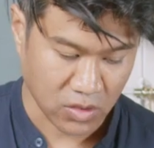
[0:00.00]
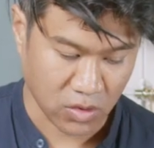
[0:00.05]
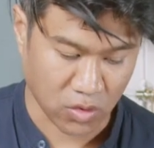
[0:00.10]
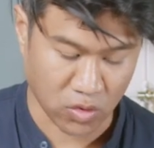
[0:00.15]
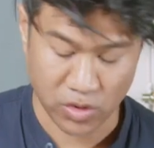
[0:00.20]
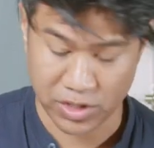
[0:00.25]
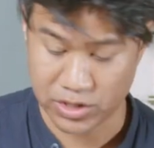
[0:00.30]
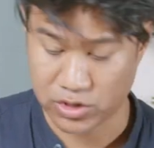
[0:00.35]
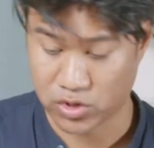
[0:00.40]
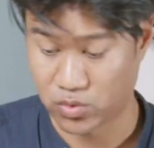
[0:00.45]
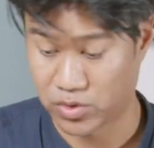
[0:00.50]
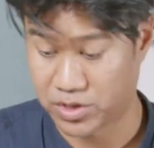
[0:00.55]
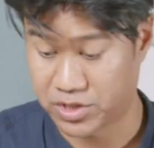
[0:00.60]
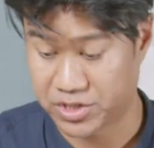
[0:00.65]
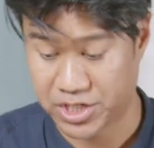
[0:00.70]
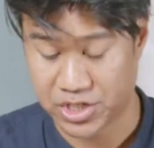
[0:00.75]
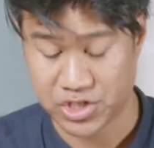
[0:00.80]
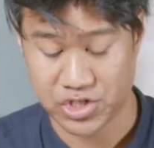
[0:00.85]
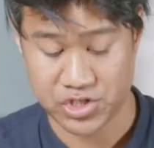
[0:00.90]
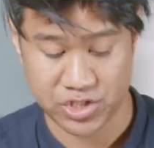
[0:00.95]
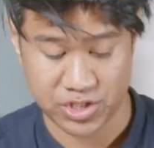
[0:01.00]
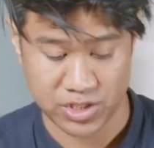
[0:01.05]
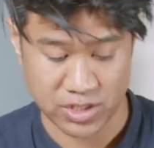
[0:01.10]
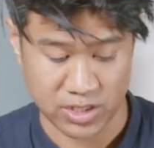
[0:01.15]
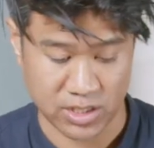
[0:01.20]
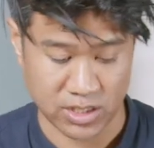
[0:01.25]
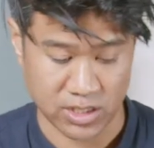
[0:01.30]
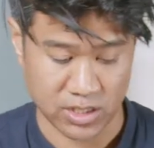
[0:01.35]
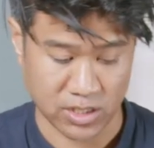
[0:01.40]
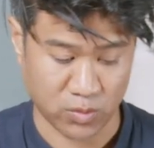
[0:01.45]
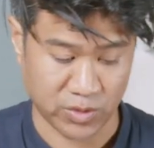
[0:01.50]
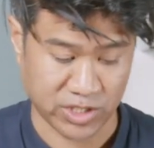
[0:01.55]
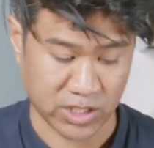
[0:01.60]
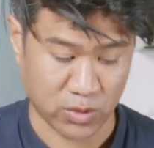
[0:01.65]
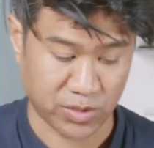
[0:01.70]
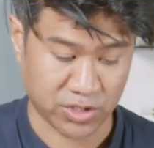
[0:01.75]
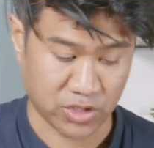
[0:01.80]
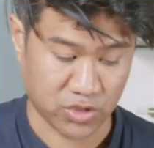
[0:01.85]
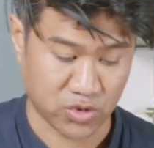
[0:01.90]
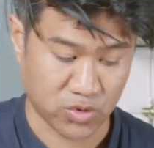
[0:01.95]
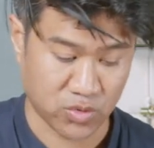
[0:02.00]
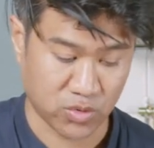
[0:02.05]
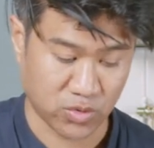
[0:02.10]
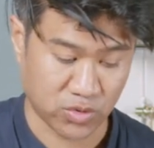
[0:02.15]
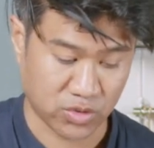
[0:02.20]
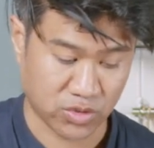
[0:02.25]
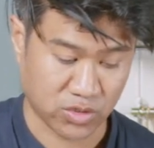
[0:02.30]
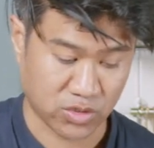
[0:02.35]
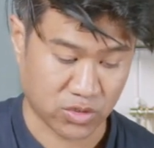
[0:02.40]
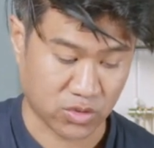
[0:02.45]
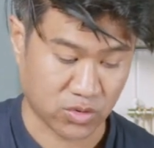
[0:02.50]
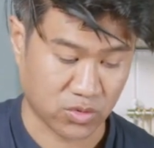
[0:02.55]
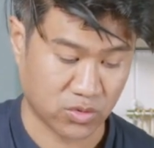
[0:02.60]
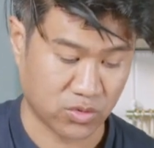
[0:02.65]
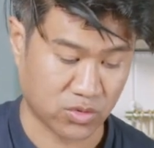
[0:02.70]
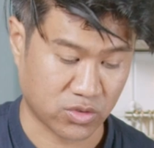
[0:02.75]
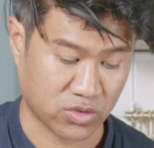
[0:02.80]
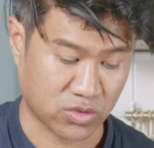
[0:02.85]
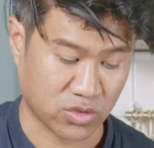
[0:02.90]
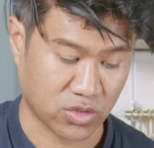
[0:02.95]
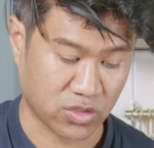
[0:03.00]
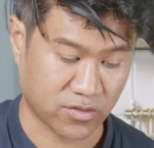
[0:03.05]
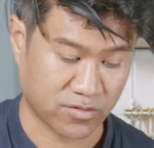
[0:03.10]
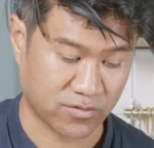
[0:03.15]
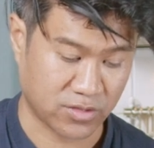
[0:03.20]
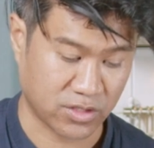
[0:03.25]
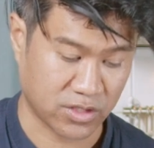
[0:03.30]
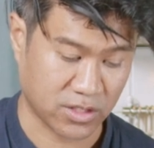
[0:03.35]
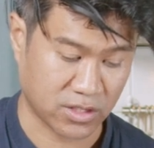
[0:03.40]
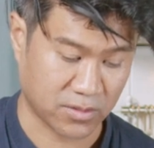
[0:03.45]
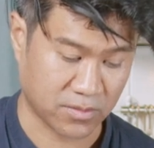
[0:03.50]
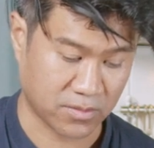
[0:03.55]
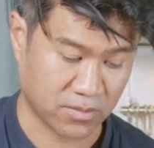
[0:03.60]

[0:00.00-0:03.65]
or into a dish which I want to use to serve the